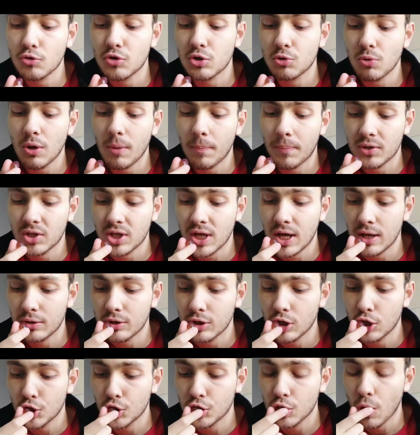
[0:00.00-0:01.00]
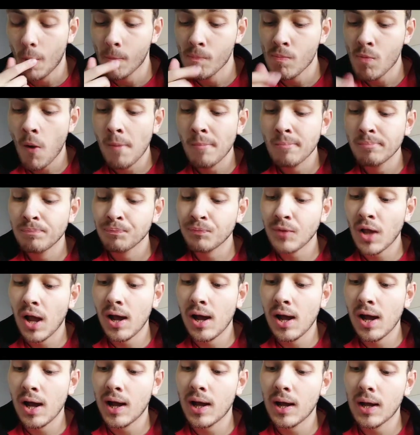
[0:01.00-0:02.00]
sweet potatoes,
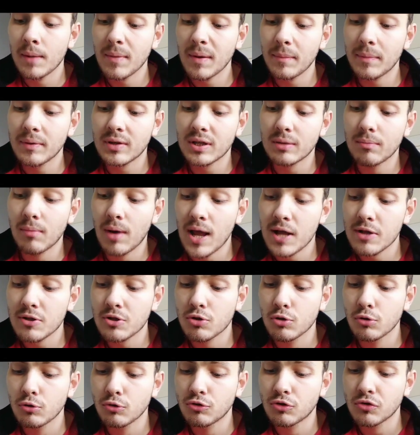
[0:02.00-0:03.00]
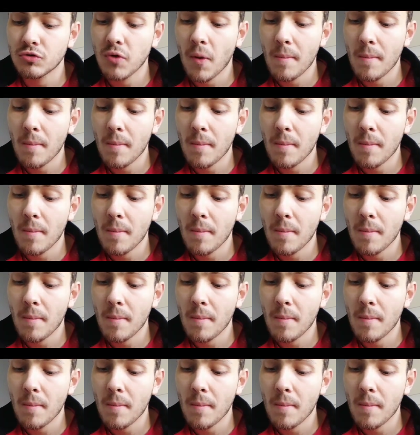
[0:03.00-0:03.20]
maybe some lentils.